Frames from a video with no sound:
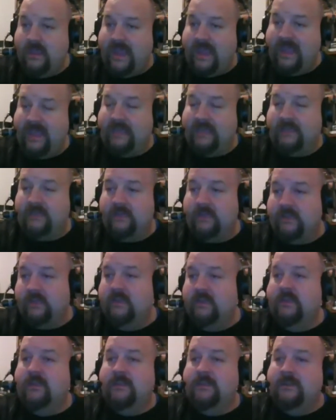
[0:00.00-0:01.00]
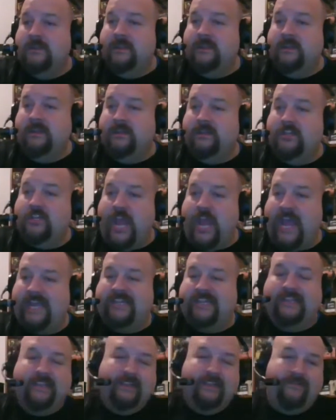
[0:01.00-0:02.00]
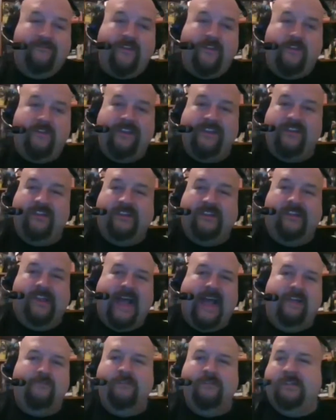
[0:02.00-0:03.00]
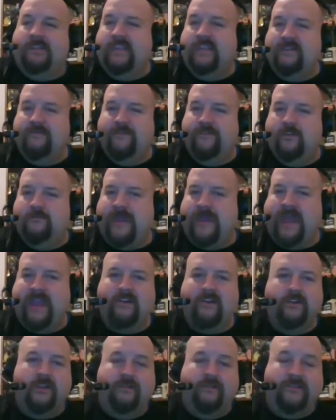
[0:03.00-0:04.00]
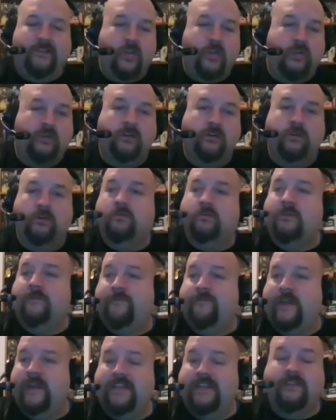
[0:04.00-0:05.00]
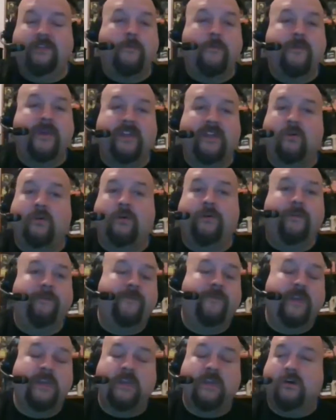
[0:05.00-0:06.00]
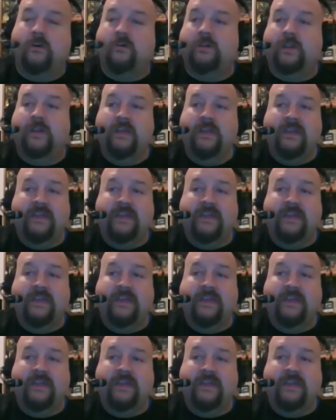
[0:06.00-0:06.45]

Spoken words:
And Jackson, very good slot receiver. Packers have struggled defending the middle of the field.